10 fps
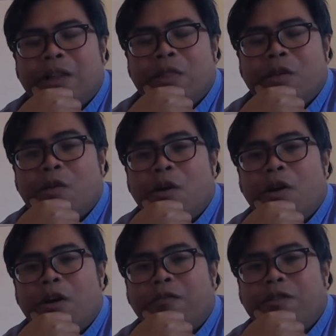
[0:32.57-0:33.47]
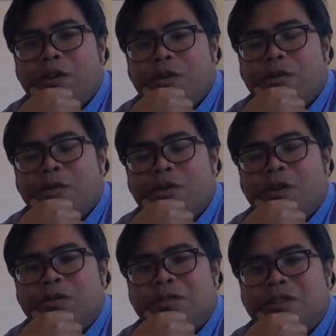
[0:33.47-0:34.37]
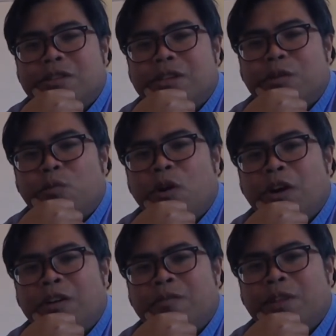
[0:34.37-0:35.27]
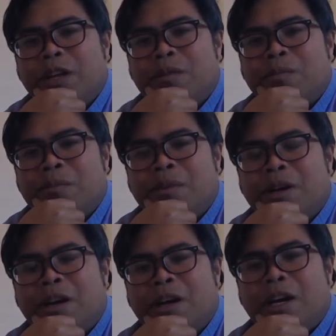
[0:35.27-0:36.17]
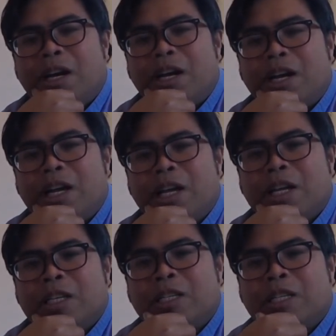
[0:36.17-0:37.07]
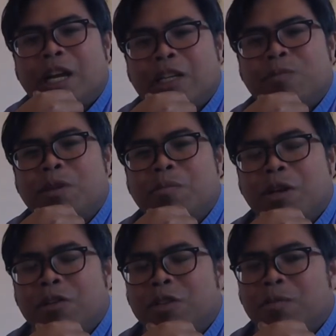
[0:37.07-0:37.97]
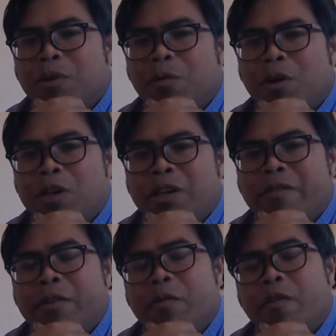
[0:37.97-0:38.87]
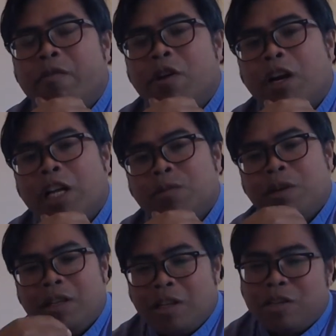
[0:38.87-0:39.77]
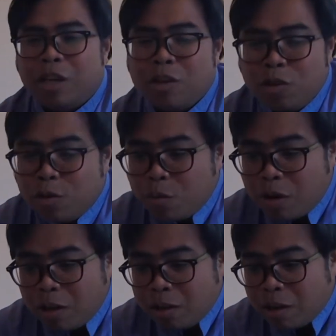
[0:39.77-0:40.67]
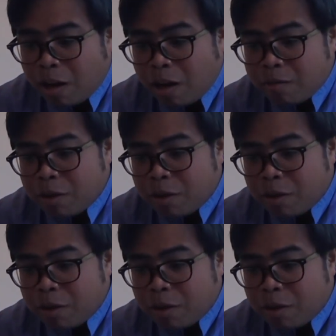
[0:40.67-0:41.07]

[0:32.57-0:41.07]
there are a few uses, and one of them is has been mentioned by of your classmates. Is in the world of